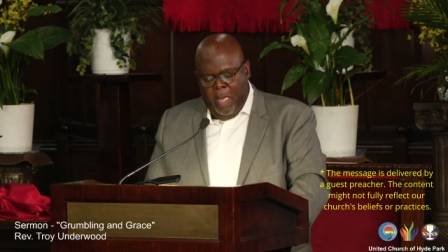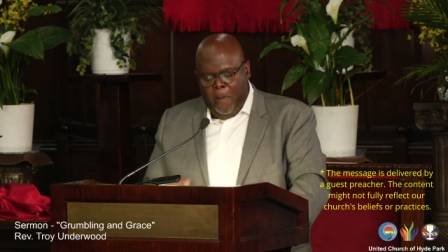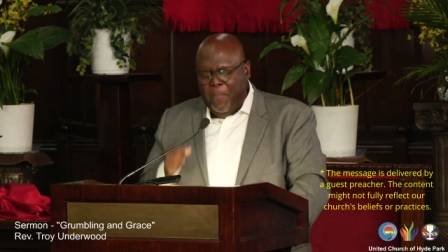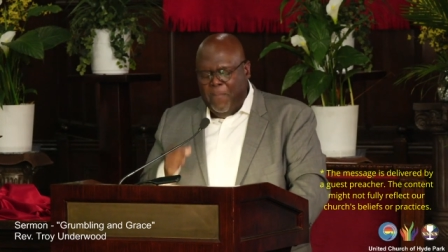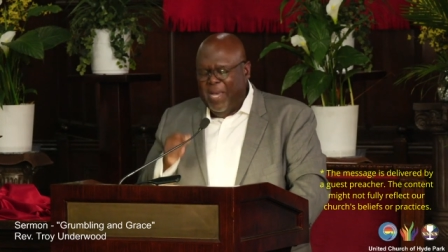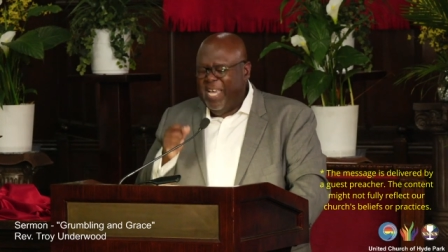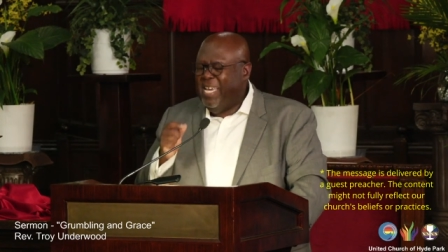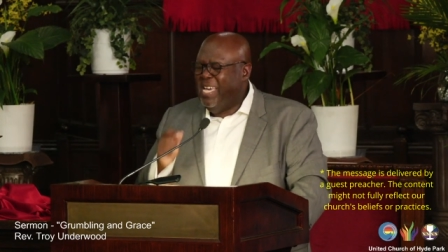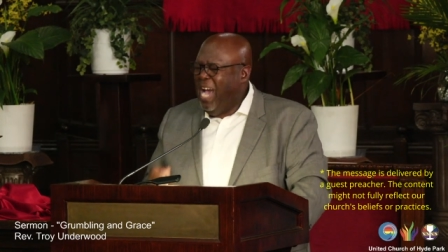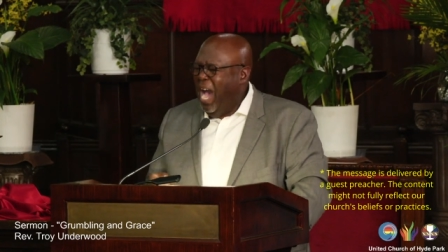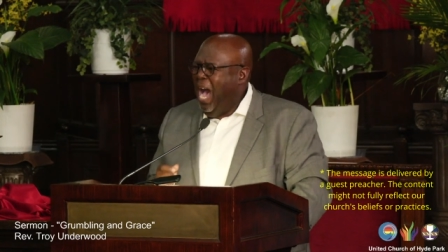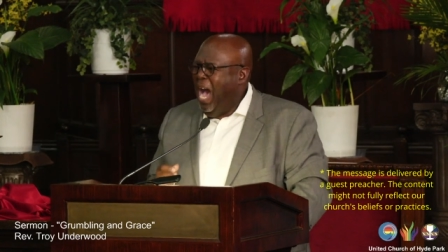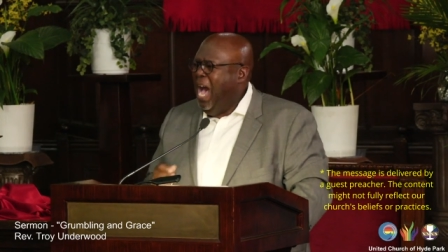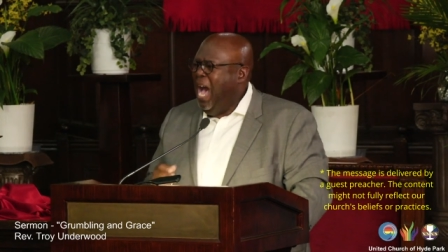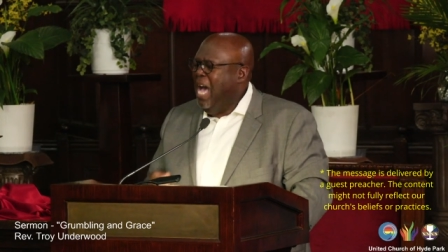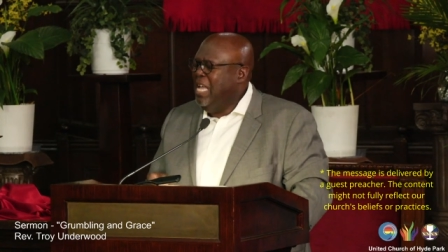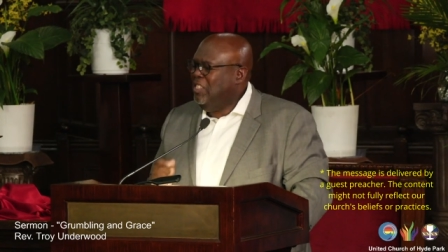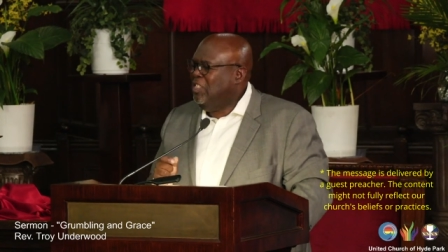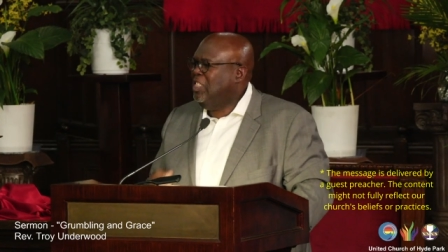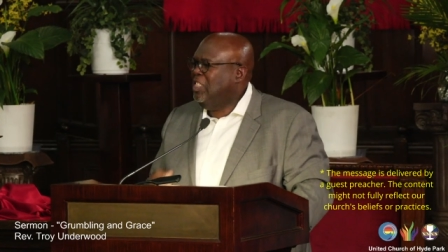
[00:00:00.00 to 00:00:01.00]
But
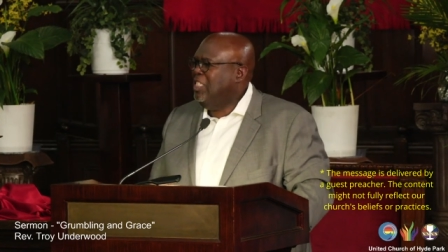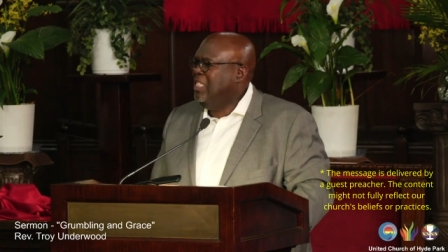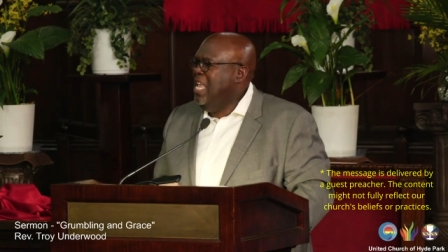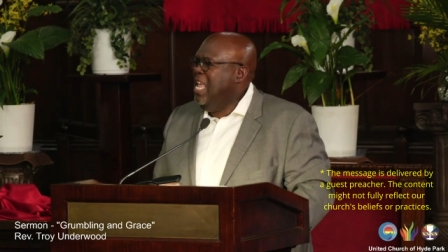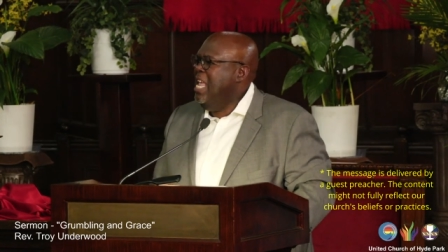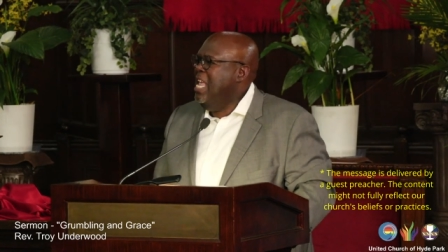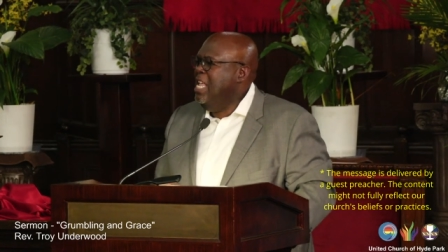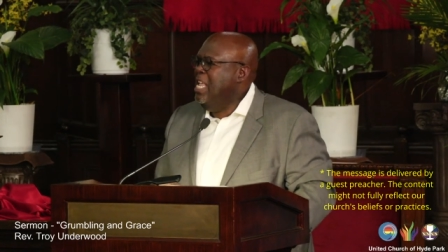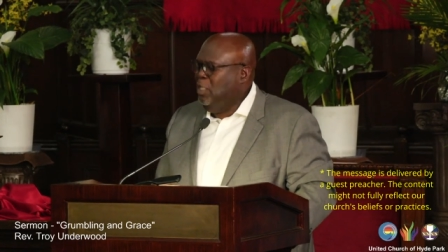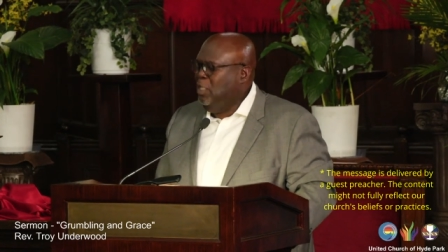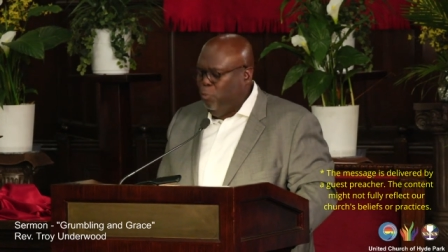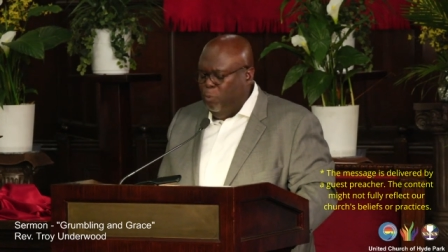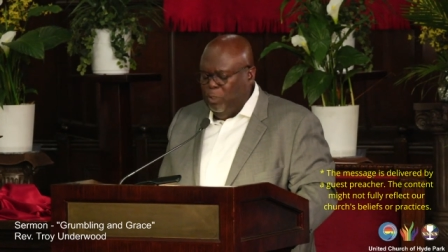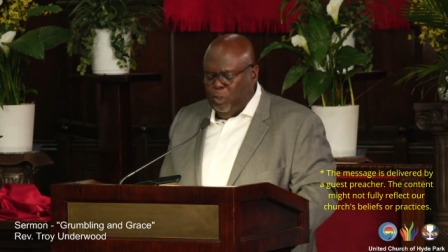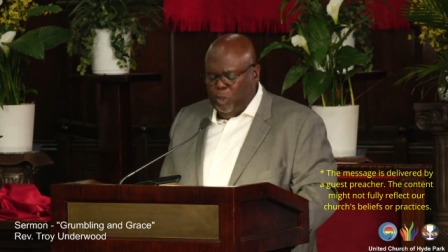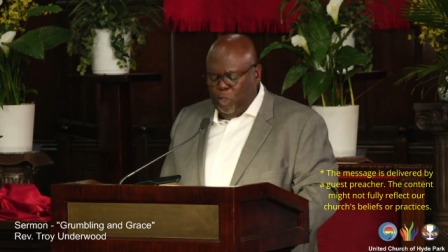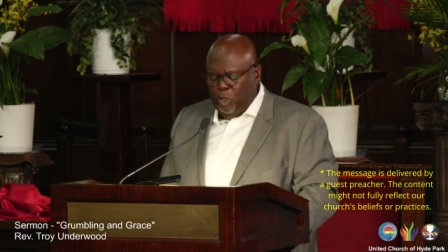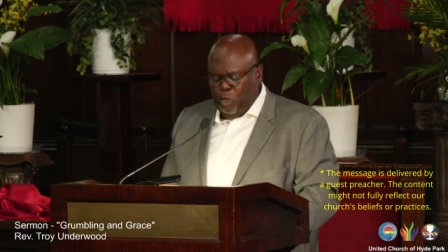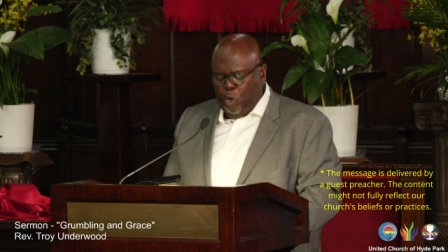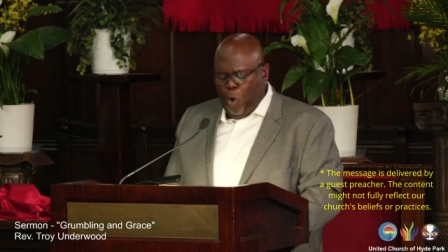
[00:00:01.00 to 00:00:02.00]
God sees
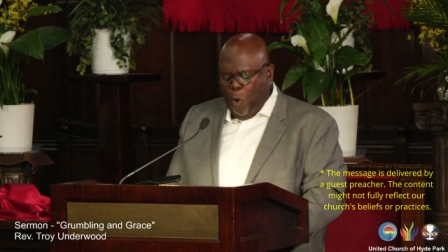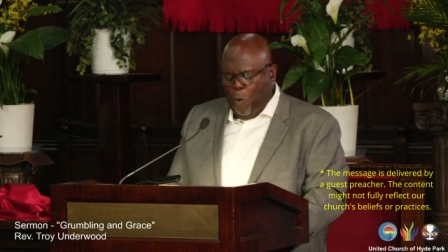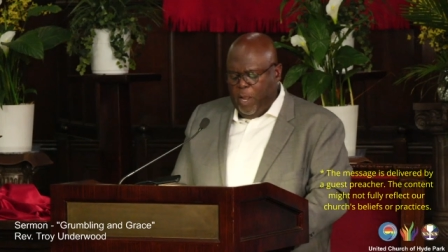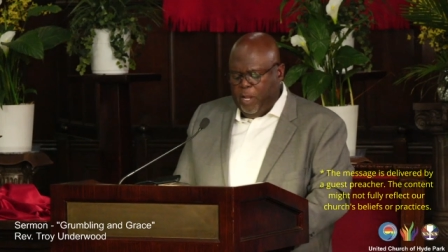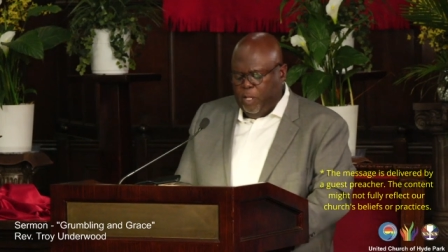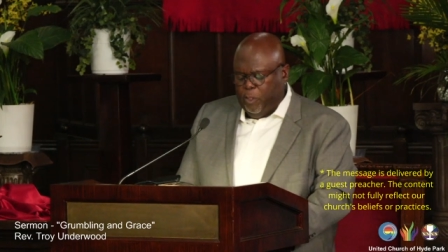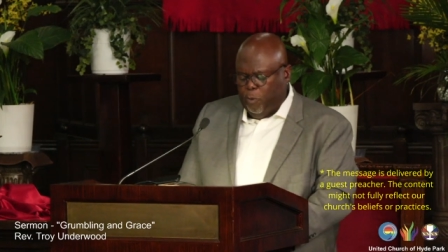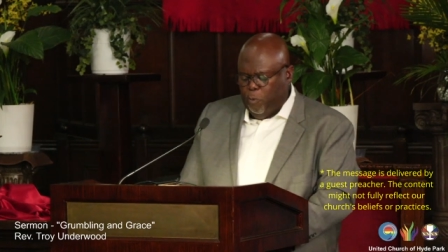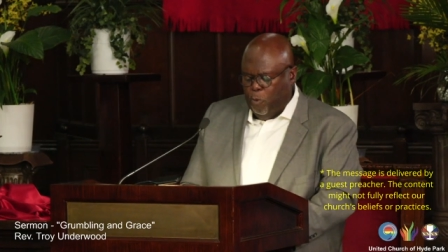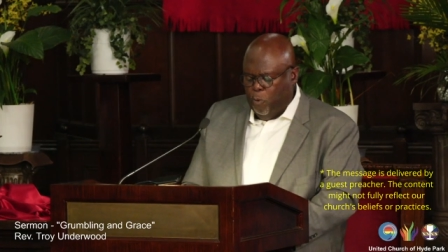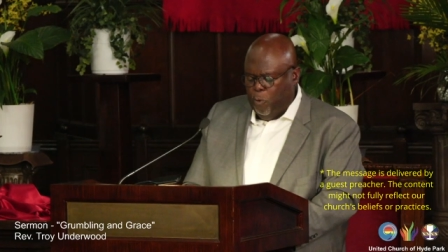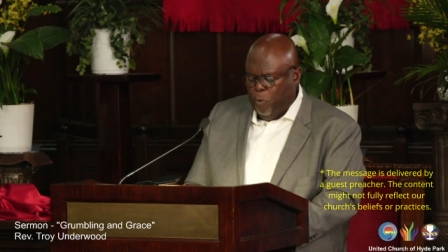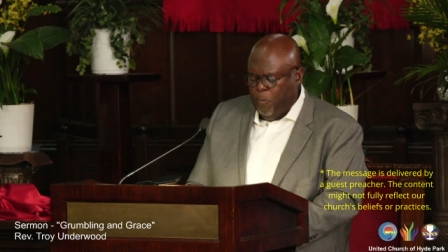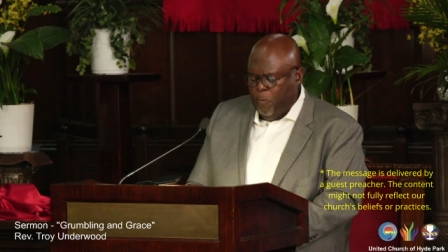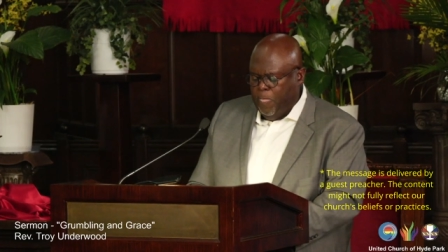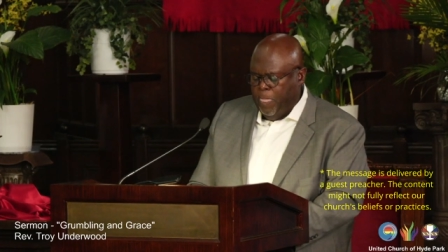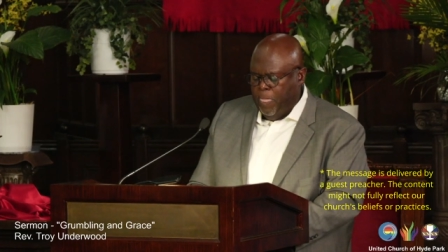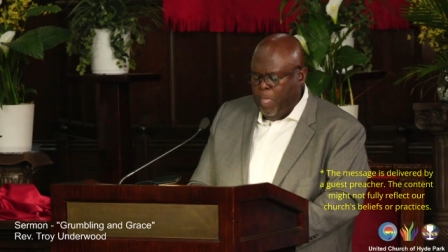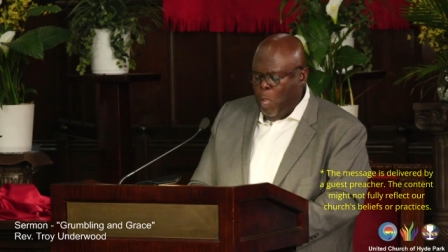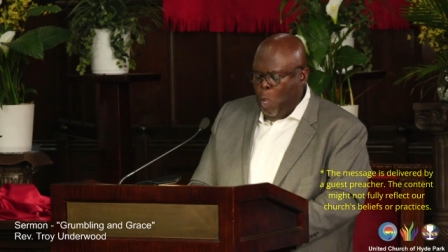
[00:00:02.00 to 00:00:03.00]
what you're going through.
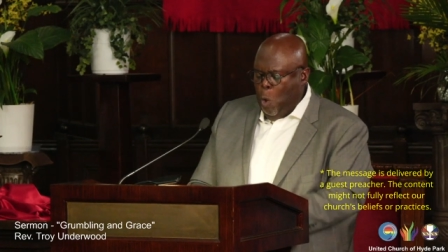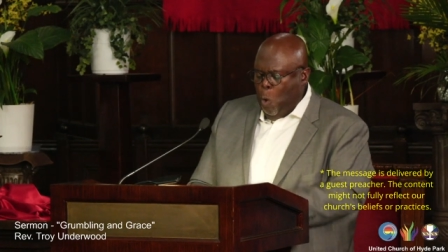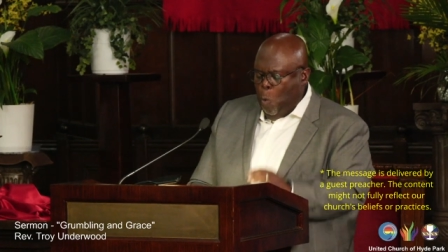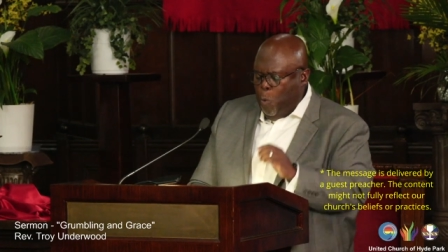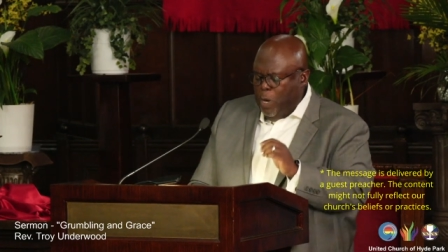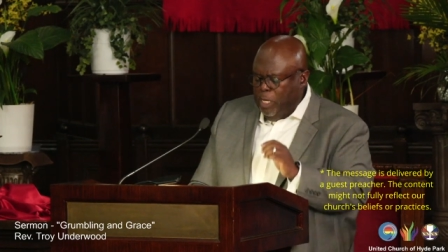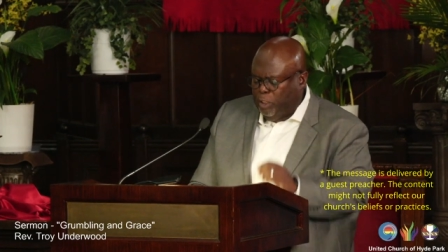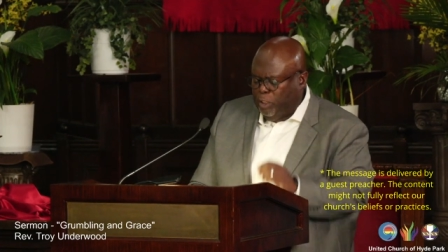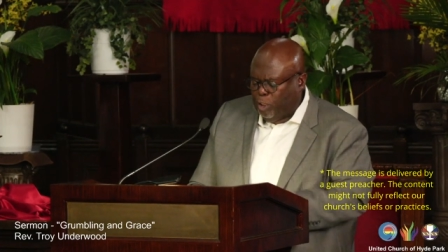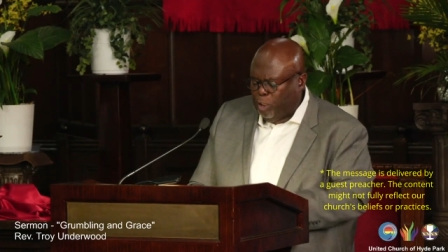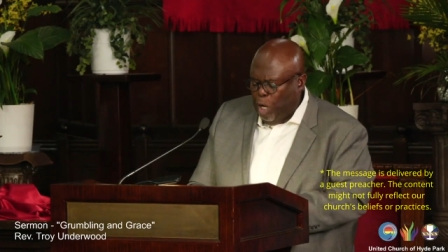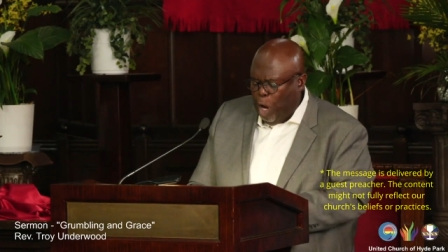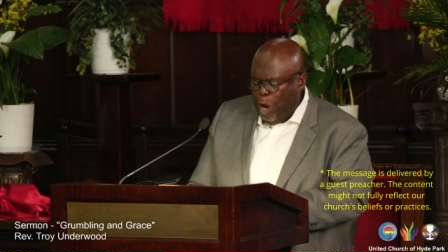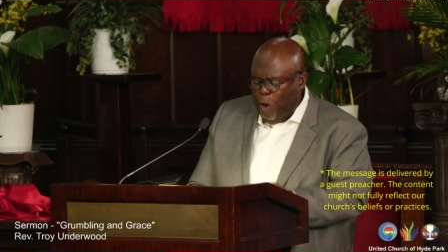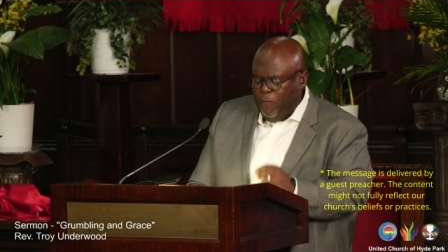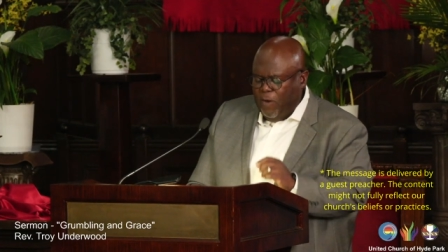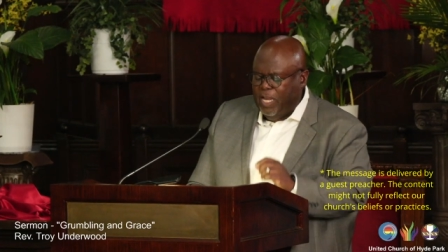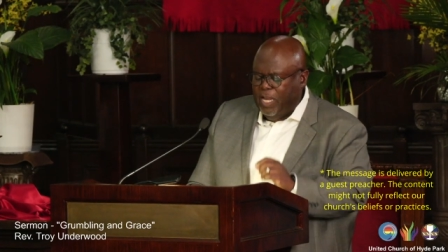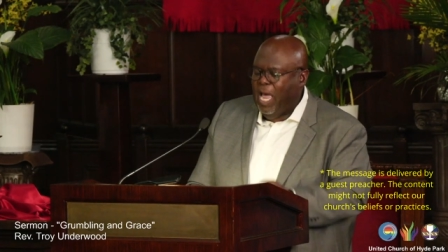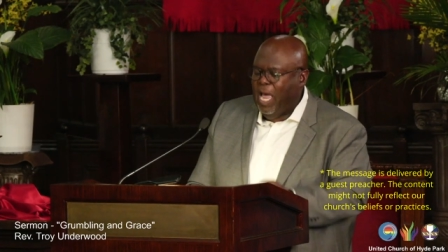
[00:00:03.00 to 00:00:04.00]
We
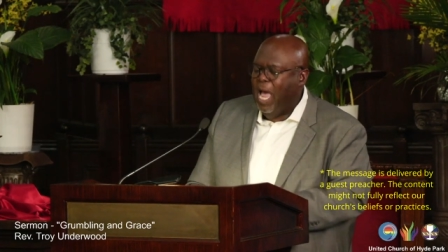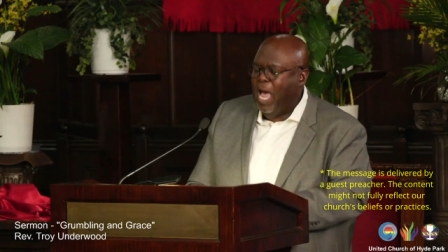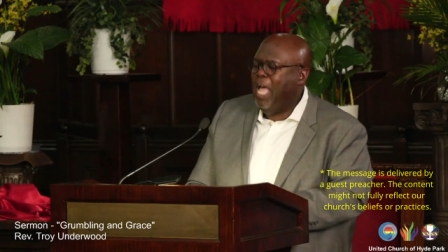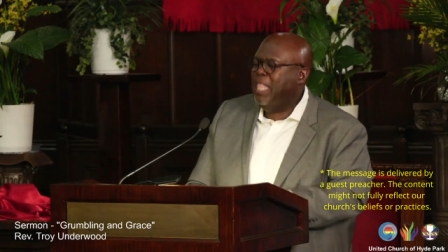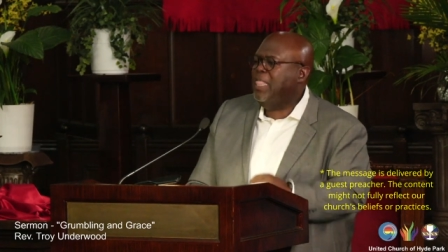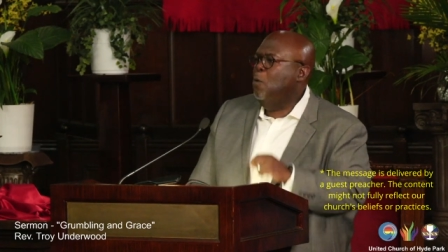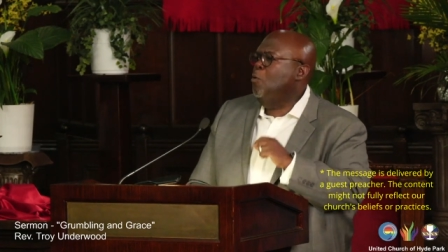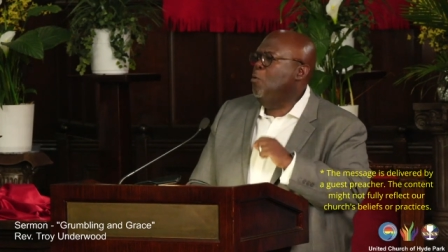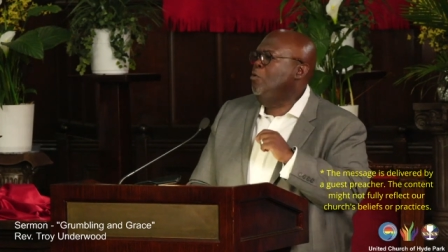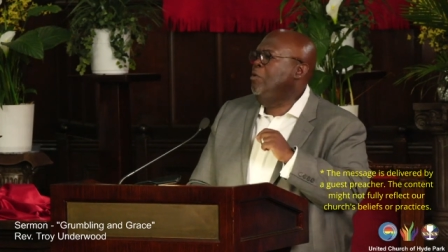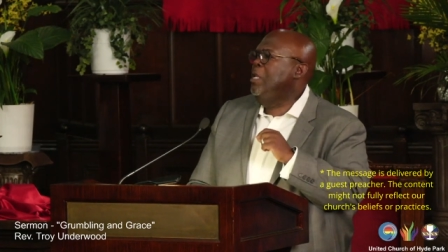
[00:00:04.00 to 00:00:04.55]
serve a God that will